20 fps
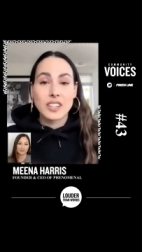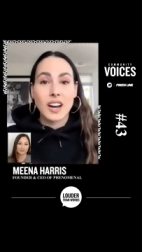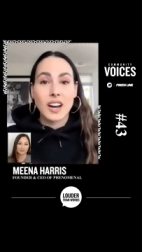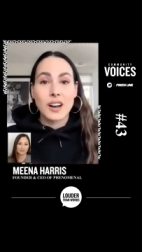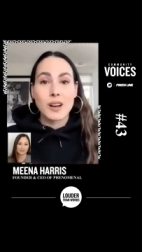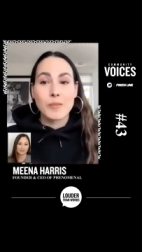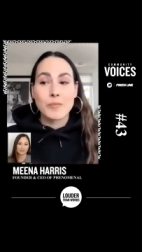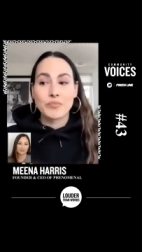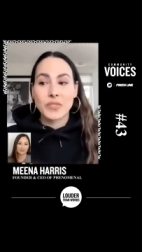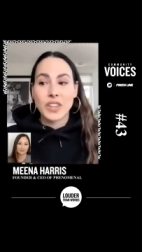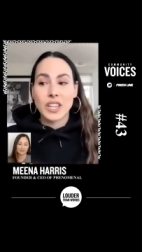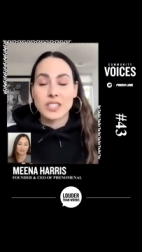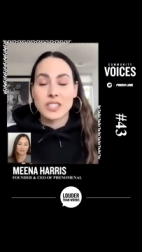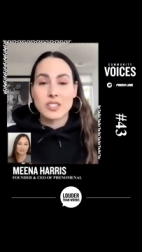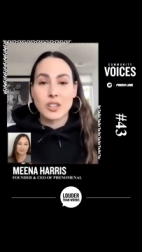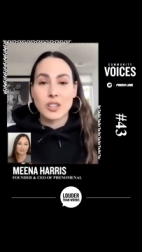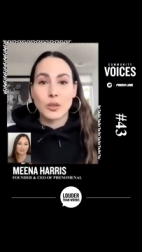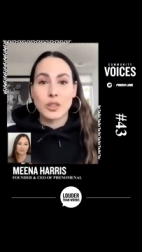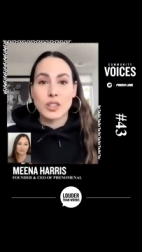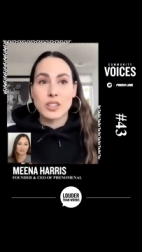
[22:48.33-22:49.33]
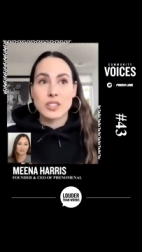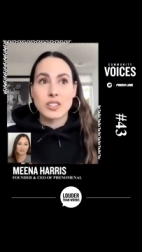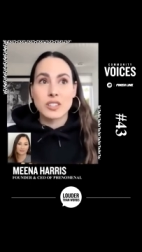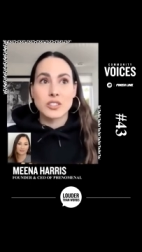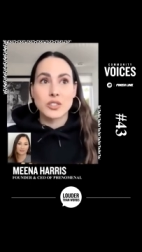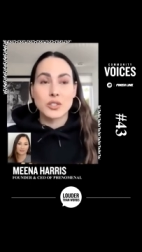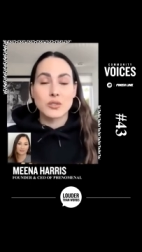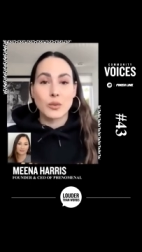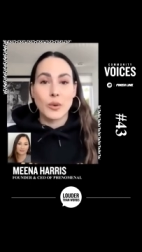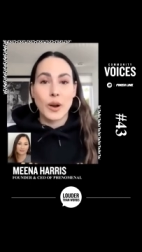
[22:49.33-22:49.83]
Um, and so these
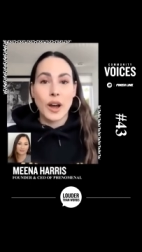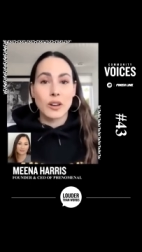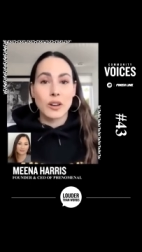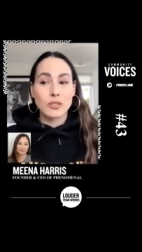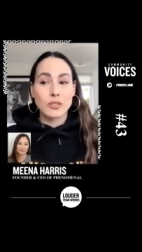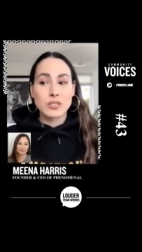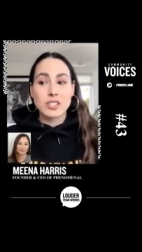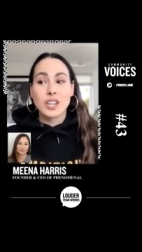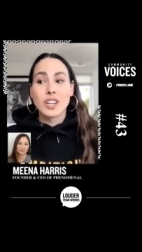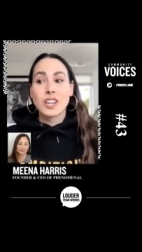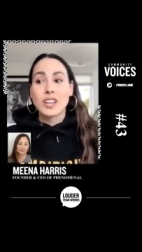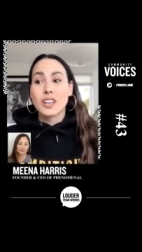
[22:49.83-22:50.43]
issues around